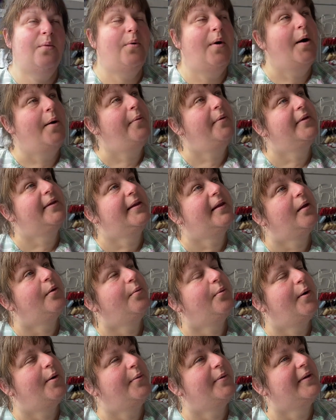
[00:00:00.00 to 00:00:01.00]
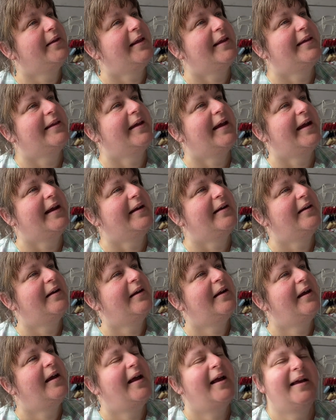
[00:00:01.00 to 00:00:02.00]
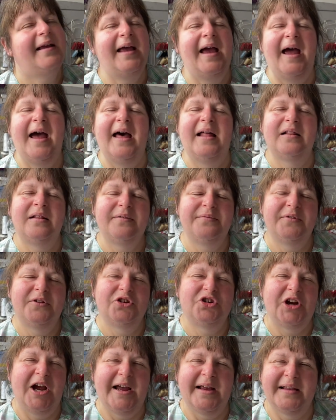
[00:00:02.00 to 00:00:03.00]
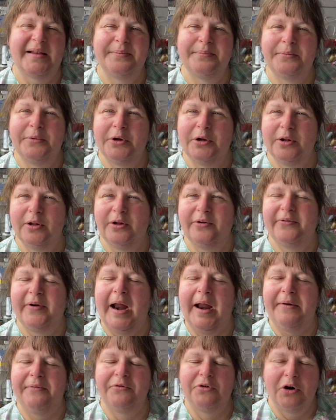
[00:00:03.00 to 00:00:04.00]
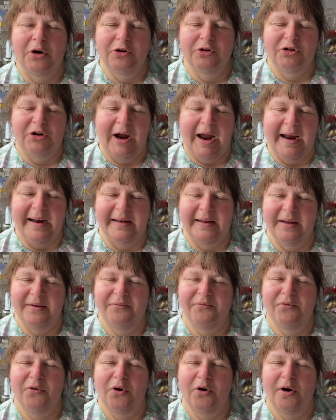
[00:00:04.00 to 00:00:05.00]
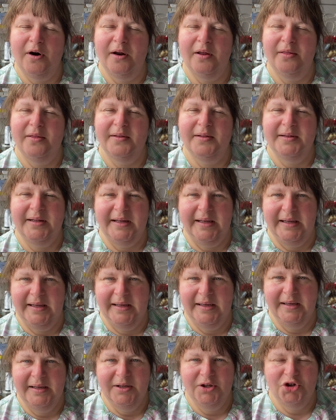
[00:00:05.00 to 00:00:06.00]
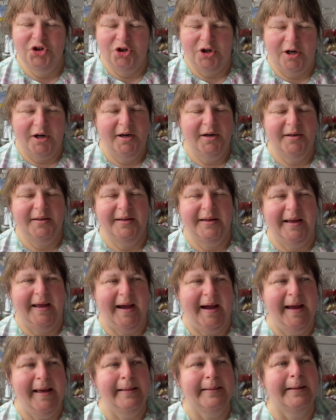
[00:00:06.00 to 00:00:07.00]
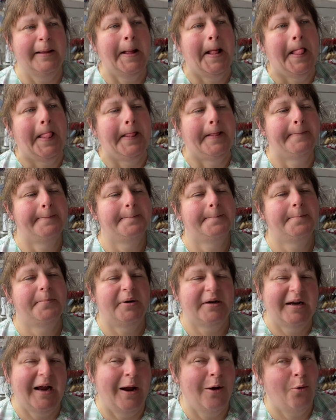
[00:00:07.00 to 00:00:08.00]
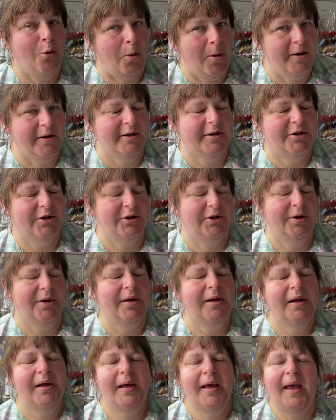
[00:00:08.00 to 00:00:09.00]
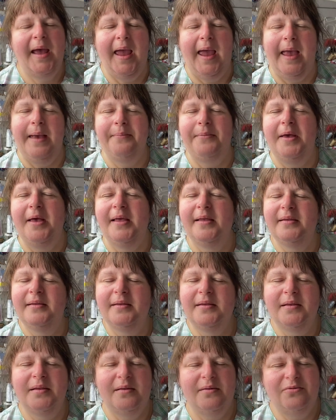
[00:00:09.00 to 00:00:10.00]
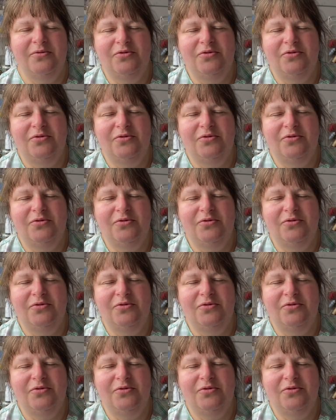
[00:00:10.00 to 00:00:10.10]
what was what was I saying? Yeah, I love the Jackson pullover. I've not tried it for the T-shirt yet, but I want to. Um, it's